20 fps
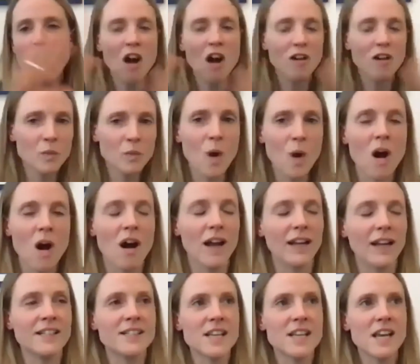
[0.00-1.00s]
and
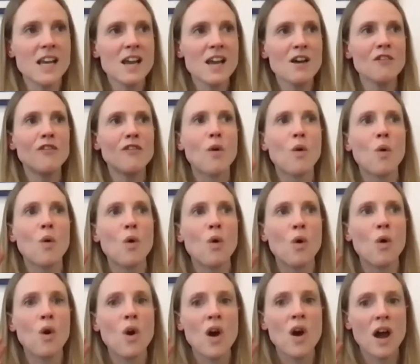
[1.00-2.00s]
wide
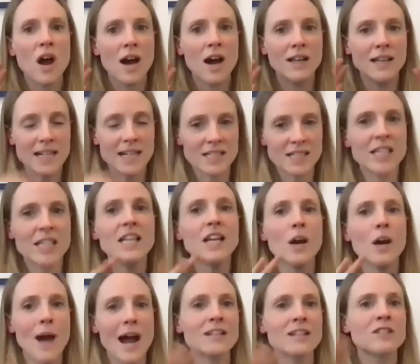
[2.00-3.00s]
for a
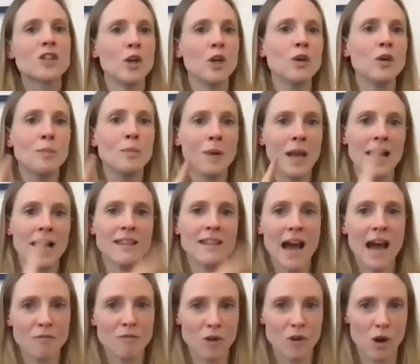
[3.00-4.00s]
Latino actor who could play
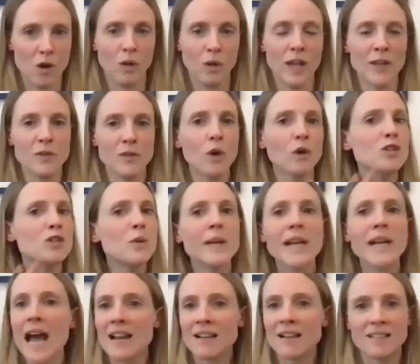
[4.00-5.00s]
that role and not do
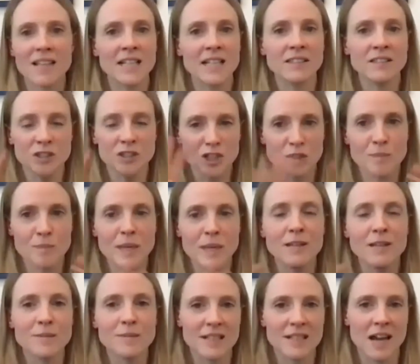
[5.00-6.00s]
an accent and just be
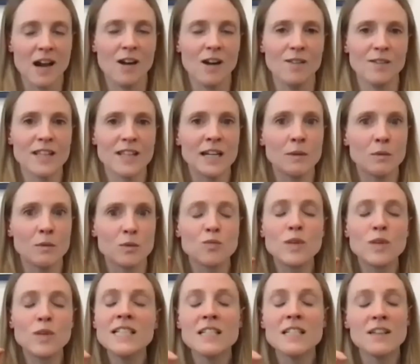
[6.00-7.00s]
themselves. And it was
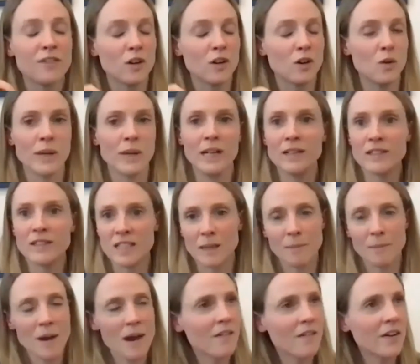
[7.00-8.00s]
really difficult. We looked in
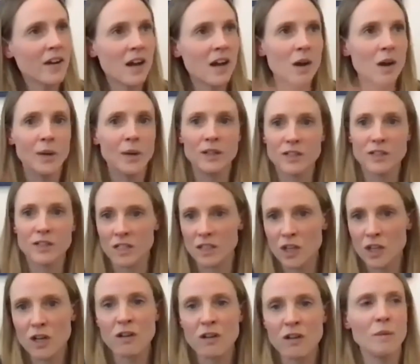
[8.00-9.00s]
America, we looked in
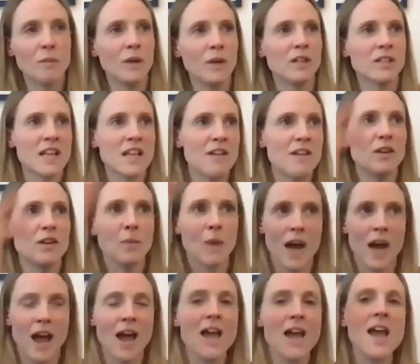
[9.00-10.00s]
Europe, we looked
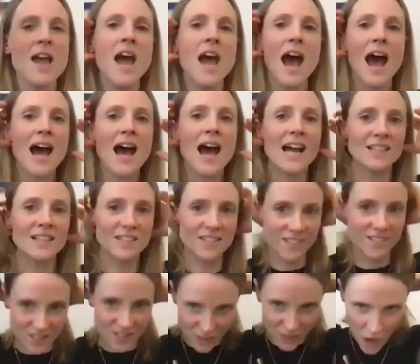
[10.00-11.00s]
everywhere, and
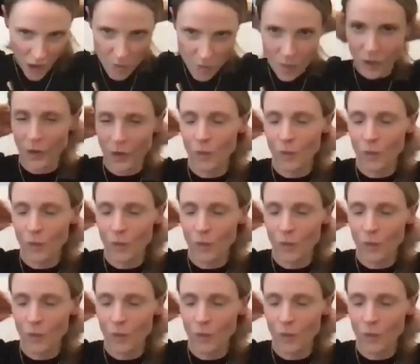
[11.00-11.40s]
no one